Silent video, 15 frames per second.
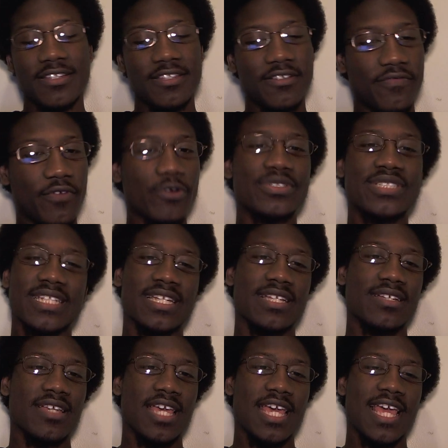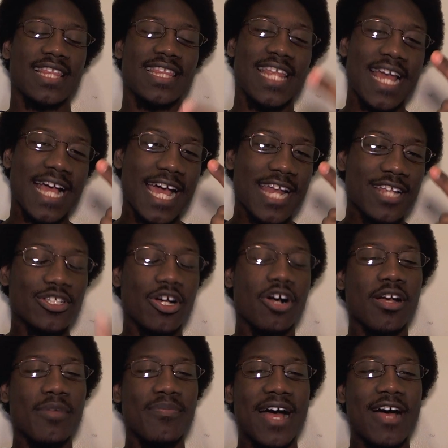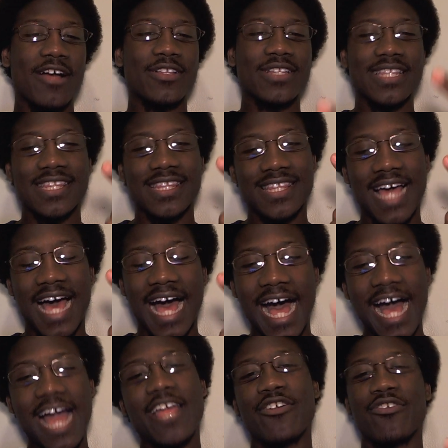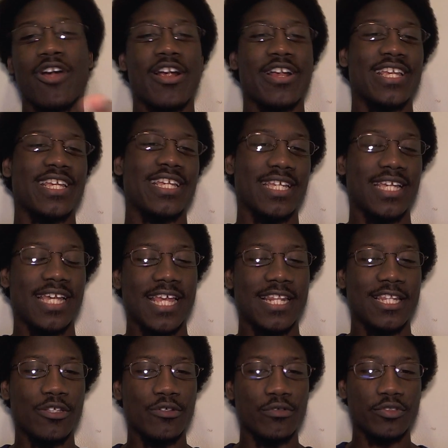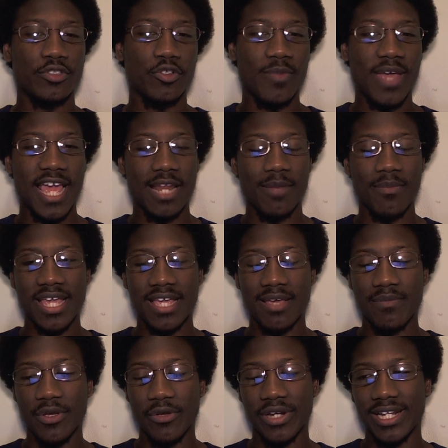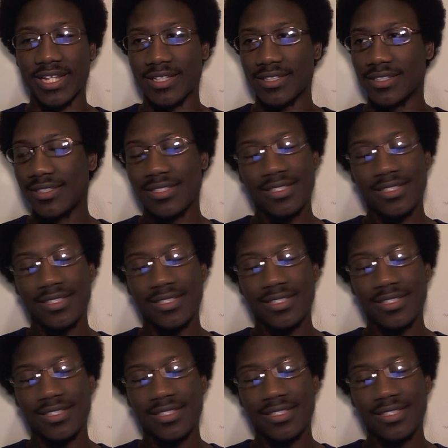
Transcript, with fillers: Diversity. Then I gotta talk about the hierarchy in the YouTube anime community.